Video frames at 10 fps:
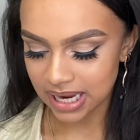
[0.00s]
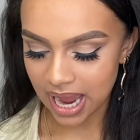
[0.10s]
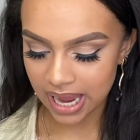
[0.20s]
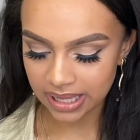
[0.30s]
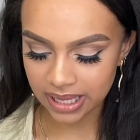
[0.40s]

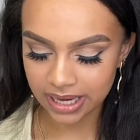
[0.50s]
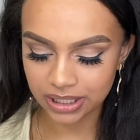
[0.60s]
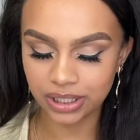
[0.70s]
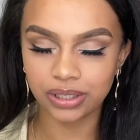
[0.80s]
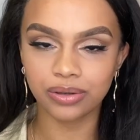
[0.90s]
I like
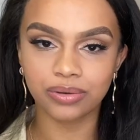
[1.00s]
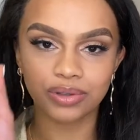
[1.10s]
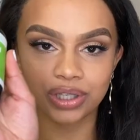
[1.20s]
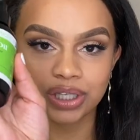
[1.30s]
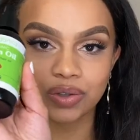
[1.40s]
to use
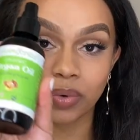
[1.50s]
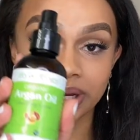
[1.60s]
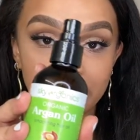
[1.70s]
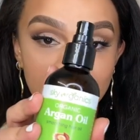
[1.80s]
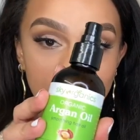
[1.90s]
just
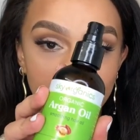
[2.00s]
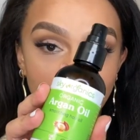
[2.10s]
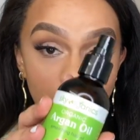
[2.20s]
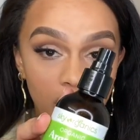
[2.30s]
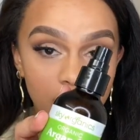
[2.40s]

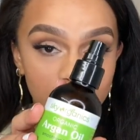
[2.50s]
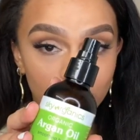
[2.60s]
organic argan